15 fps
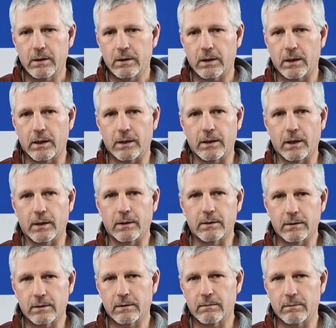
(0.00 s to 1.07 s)
get done
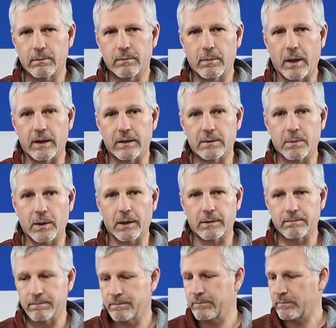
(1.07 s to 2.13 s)
by the spring.
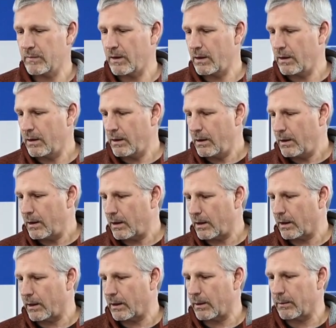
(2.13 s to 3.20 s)

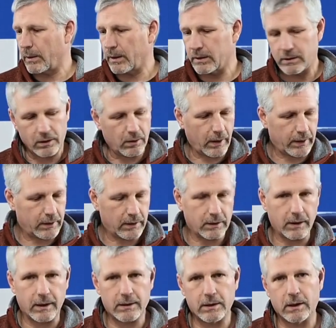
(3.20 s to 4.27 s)
So I think
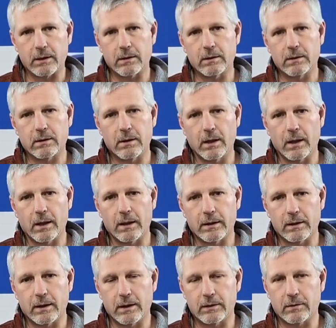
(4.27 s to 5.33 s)
that's it.
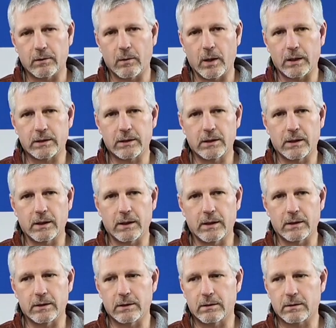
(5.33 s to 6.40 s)
Thanks for watching,
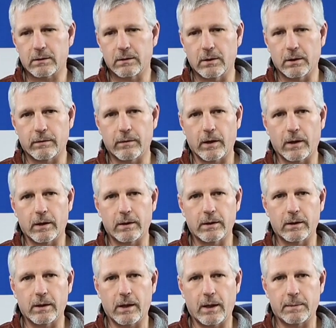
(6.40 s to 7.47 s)
and look for our
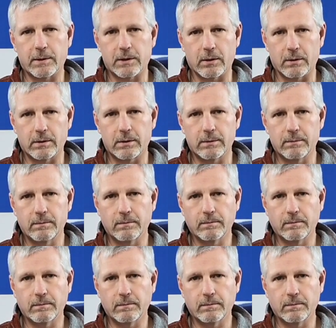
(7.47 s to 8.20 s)
other episodes.